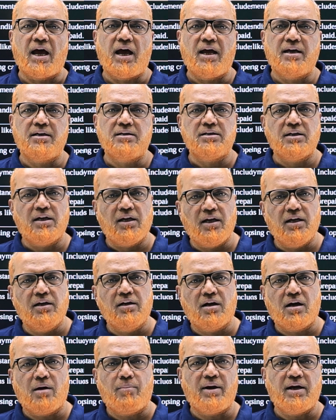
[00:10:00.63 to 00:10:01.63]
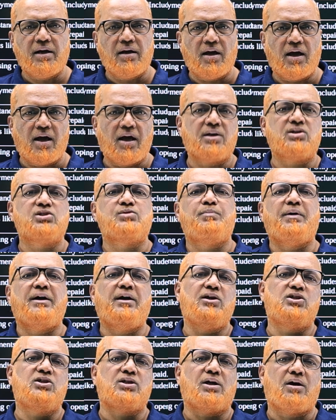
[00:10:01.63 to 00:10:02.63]
and income and
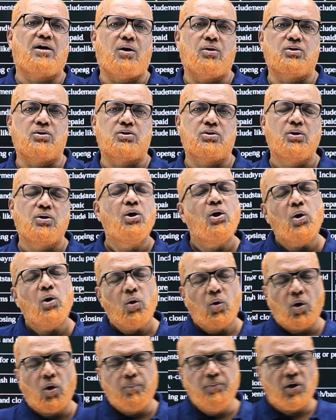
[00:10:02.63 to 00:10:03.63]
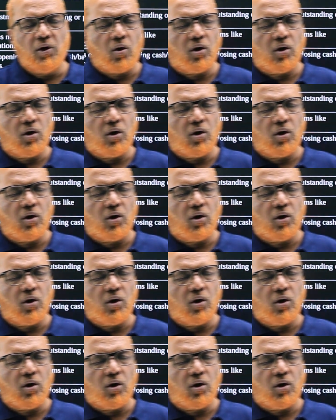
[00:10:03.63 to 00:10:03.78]
expenditure account. Hope the